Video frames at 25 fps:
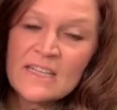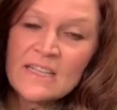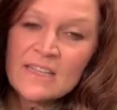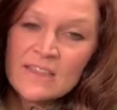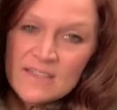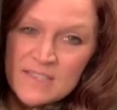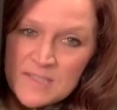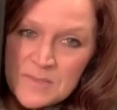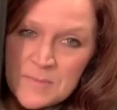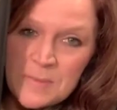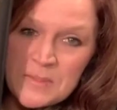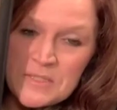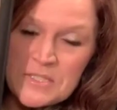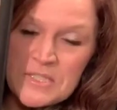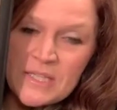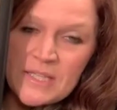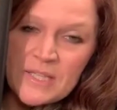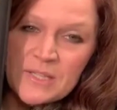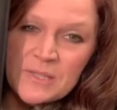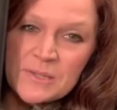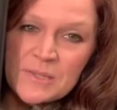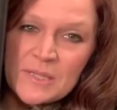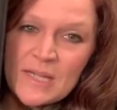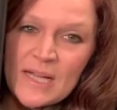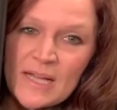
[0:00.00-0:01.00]
this
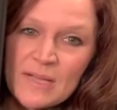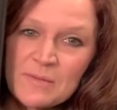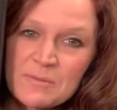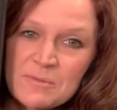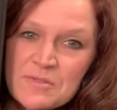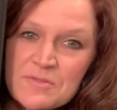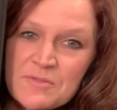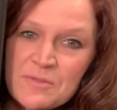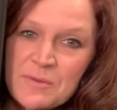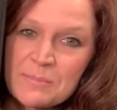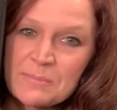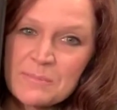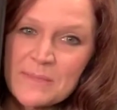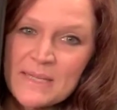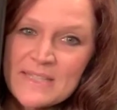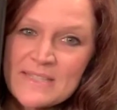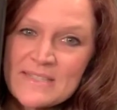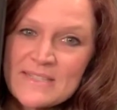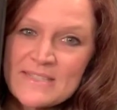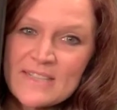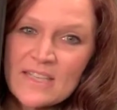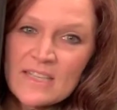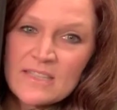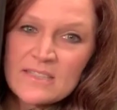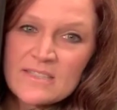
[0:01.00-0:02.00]
particular hide was from my
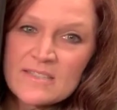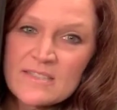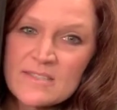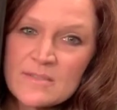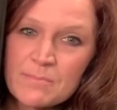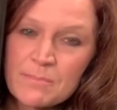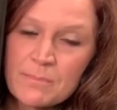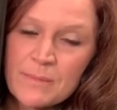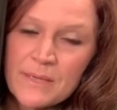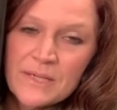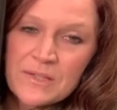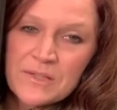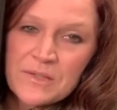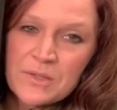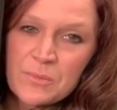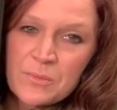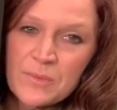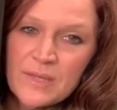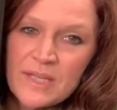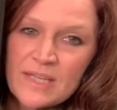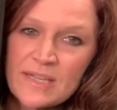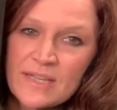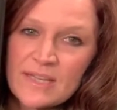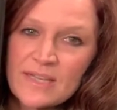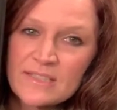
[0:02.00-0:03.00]
son's bear that
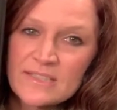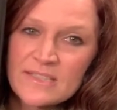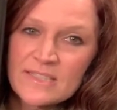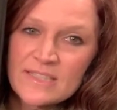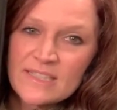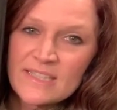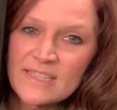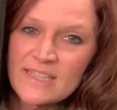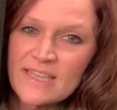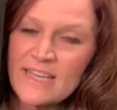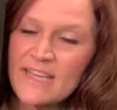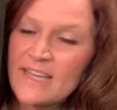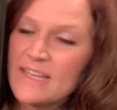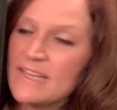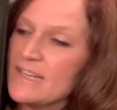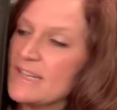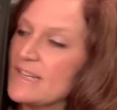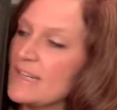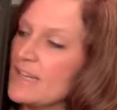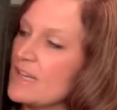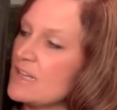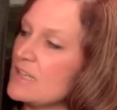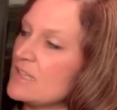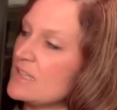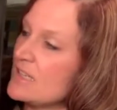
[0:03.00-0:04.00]
we hunted in
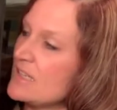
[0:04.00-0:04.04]
Canada.